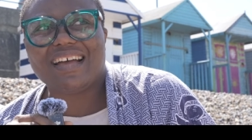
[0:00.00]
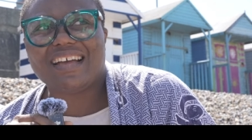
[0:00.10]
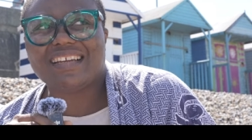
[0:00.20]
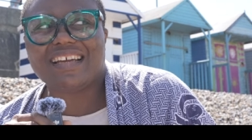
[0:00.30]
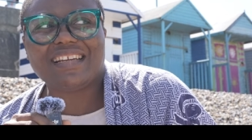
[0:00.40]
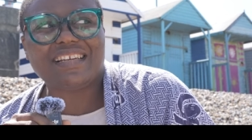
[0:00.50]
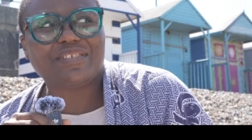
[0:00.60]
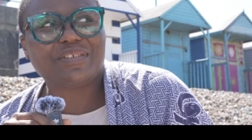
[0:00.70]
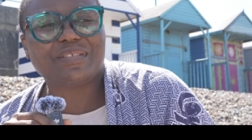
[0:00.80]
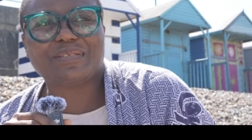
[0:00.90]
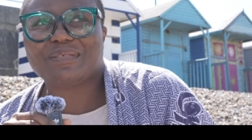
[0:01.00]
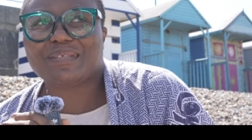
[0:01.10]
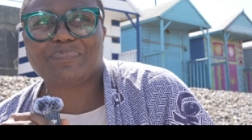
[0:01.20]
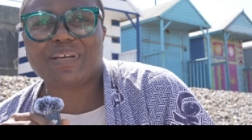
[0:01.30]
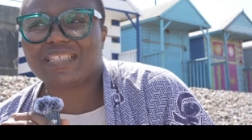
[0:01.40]
and I
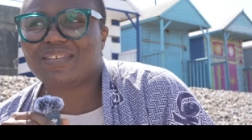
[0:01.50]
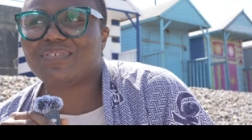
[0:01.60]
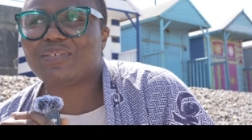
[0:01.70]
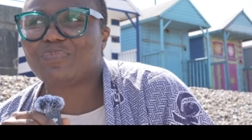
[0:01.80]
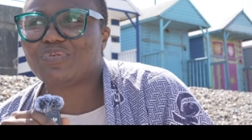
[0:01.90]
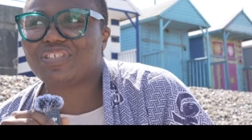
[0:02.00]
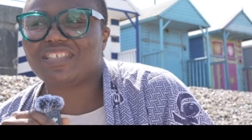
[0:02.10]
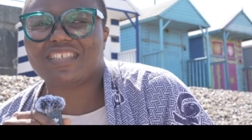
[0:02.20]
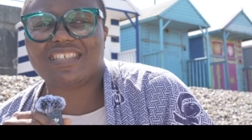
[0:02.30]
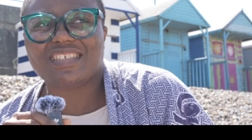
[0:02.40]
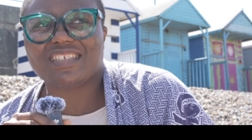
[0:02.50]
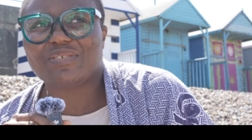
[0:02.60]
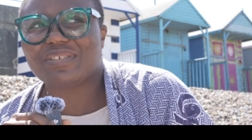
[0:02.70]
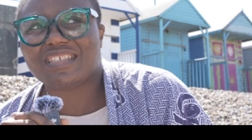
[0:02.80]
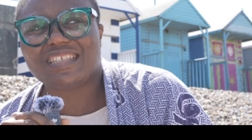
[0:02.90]
just passively pushed it
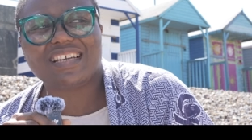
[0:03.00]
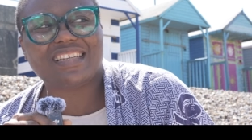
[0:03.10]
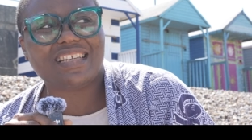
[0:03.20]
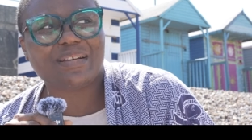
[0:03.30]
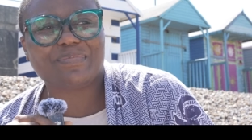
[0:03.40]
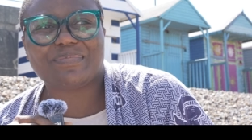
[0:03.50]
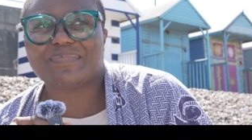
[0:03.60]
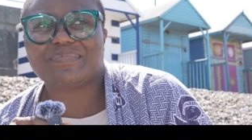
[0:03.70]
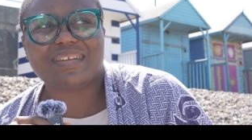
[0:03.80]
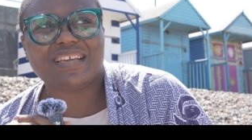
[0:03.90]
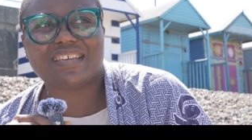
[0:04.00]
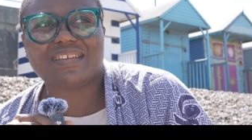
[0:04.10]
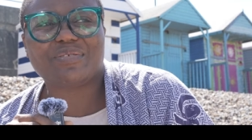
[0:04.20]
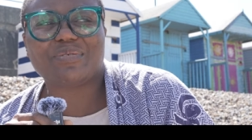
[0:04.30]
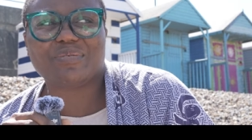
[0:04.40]
on the side. I'm like,
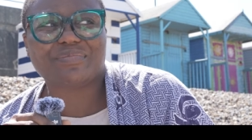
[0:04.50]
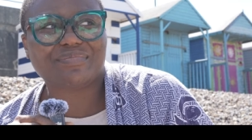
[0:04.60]
oh,